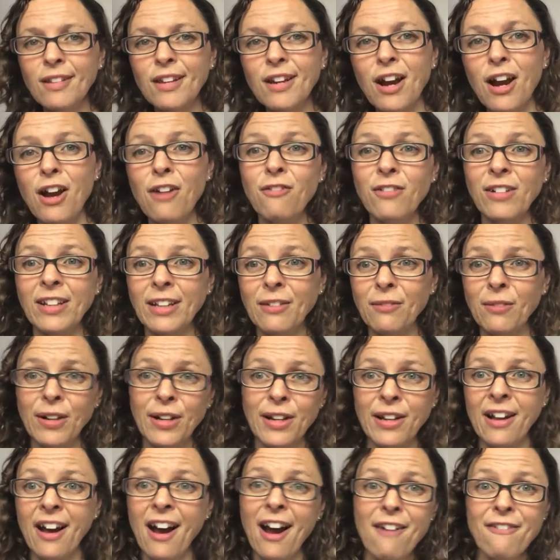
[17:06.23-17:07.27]
I really want
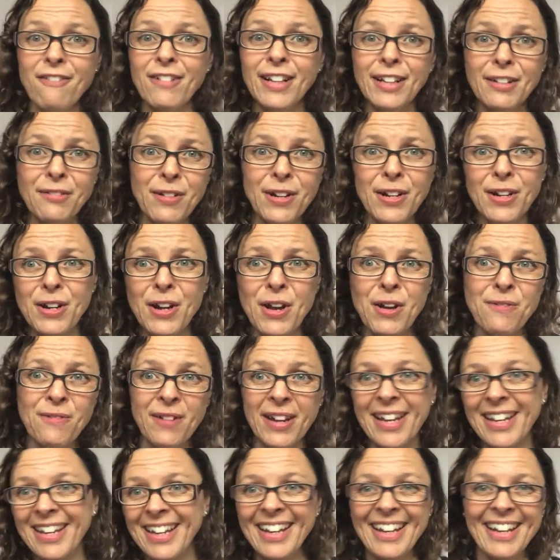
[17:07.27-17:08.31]
to know where
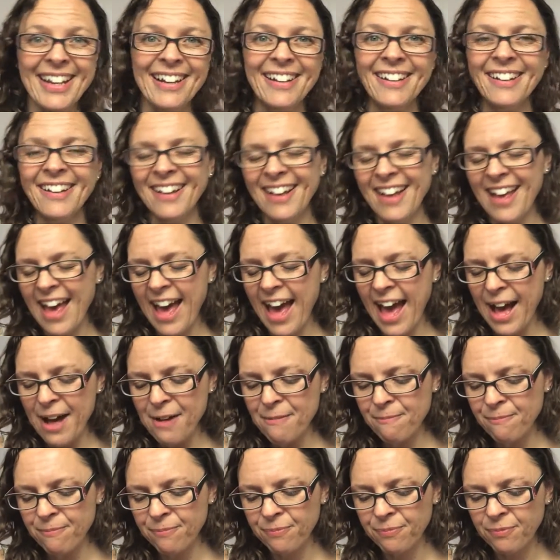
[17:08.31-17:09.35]
you're knitting.
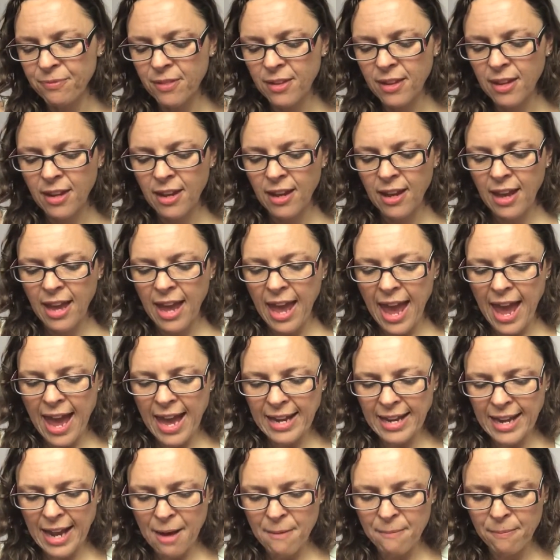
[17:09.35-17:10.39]
And
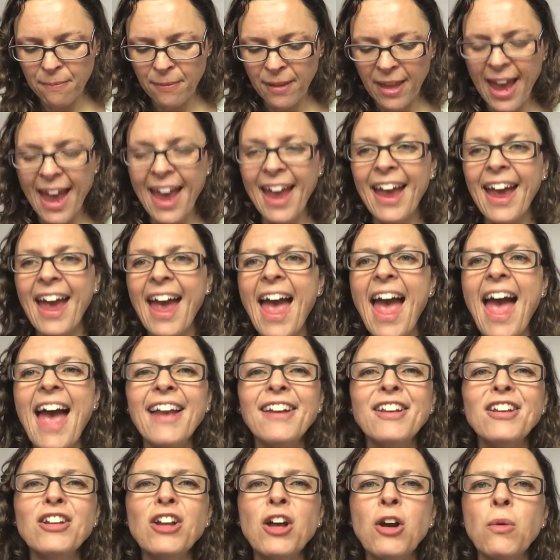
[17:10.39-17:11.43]
you
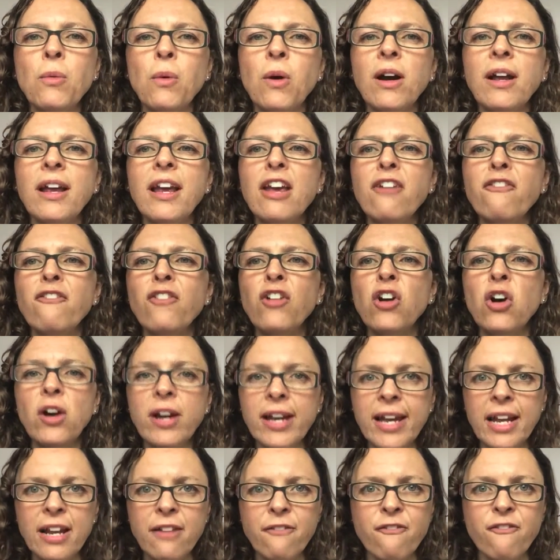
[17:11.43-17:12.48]
know what? If you're
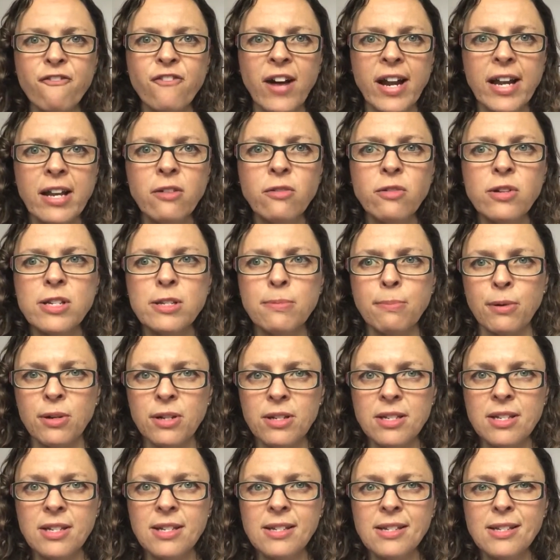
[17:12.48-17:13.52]
getting funny
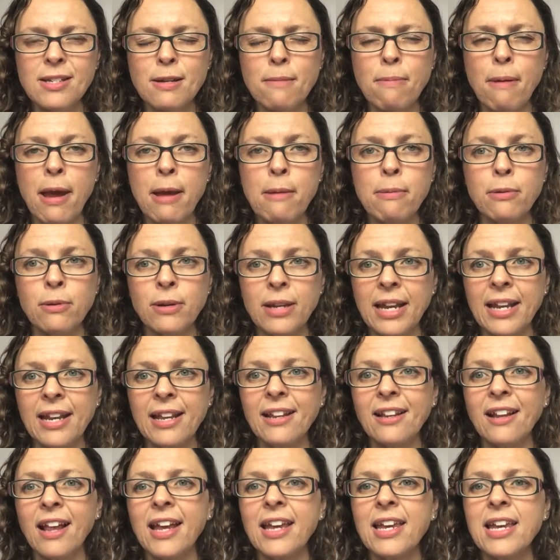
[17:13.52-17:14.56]
responses to people
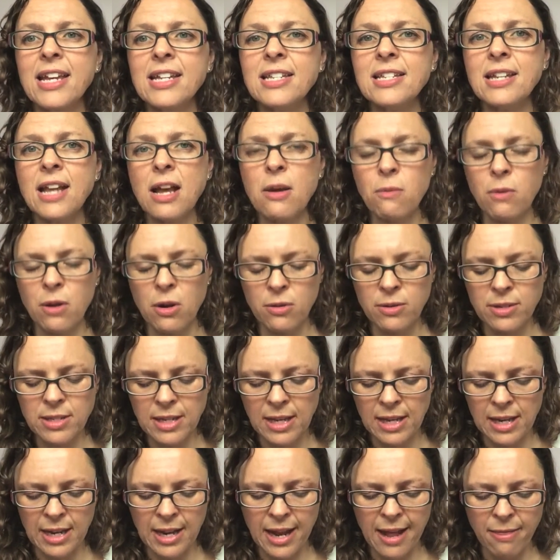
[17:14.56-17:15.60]
knitting, like yesterday when I was
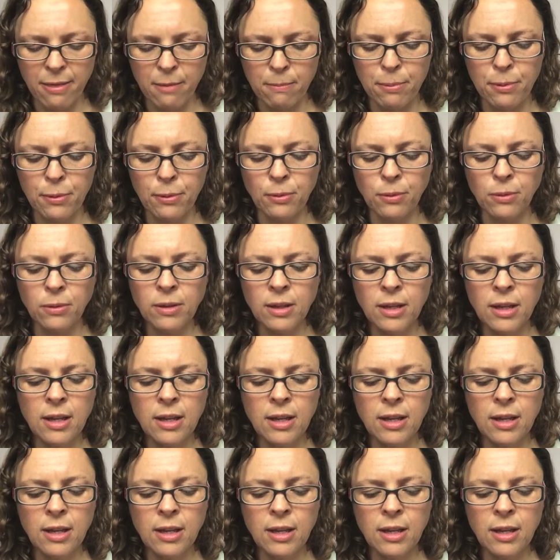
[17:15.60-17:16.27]
knitting at the pool,